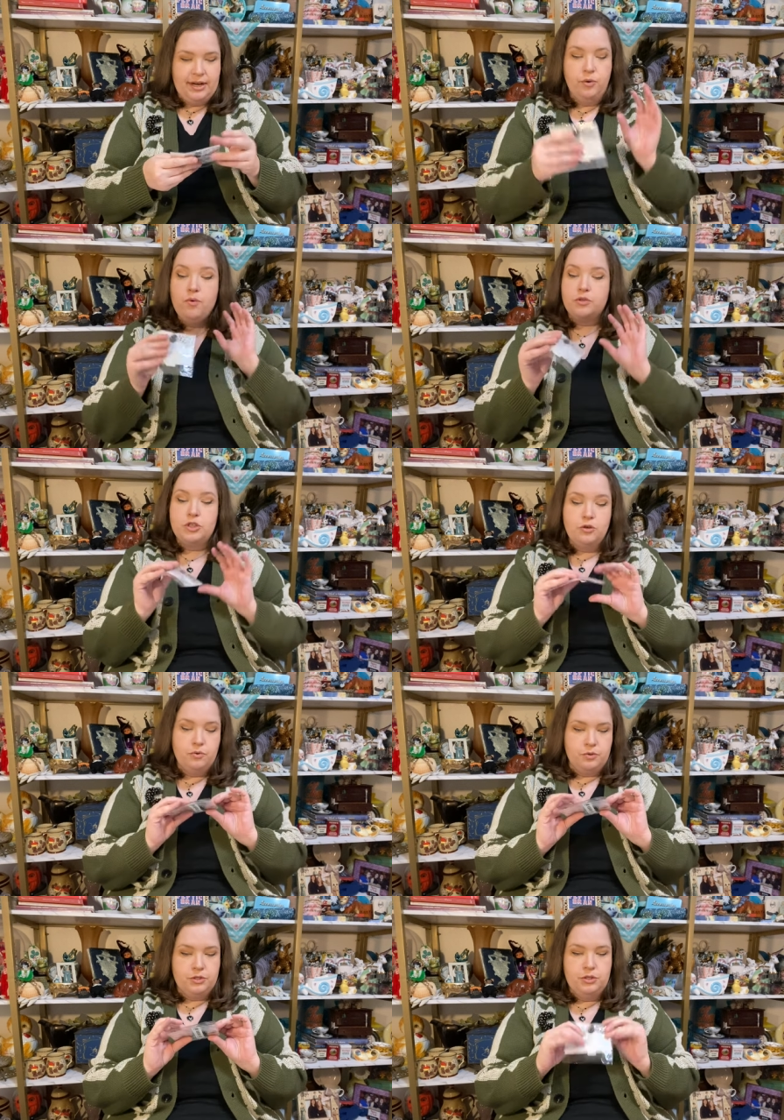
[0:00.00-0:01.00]
Ooh,
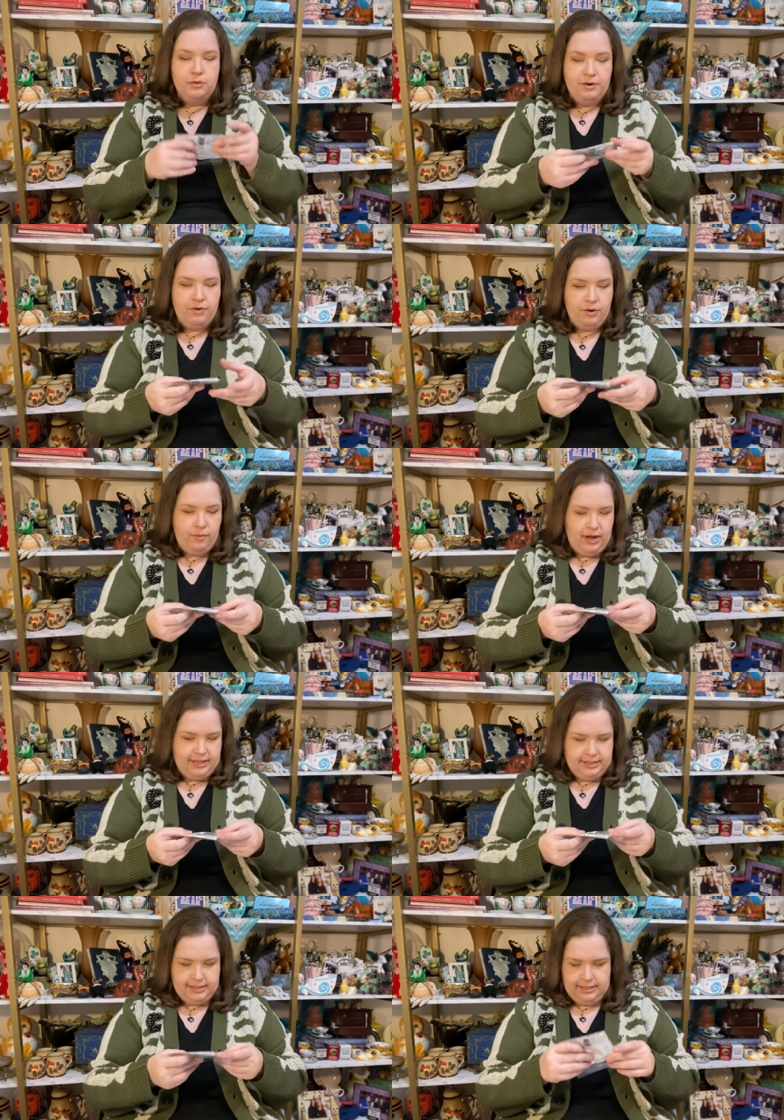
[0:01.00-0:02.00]
two, two different
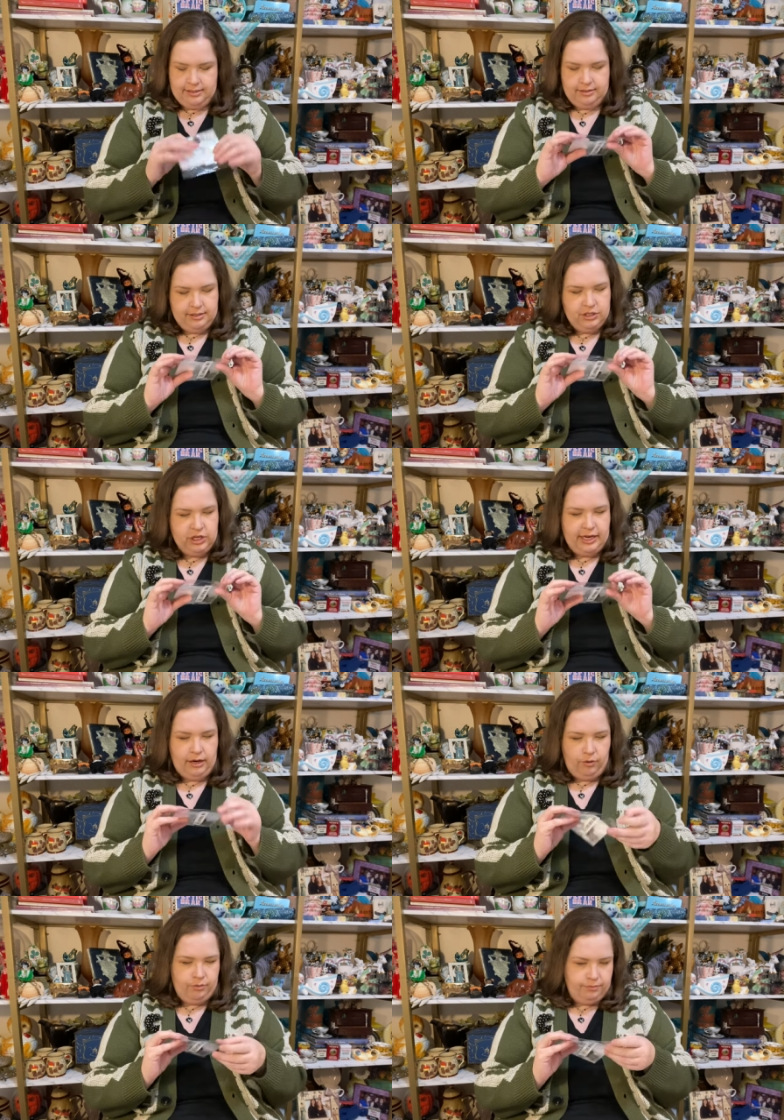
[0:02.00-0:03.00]
ones. Let's check it out.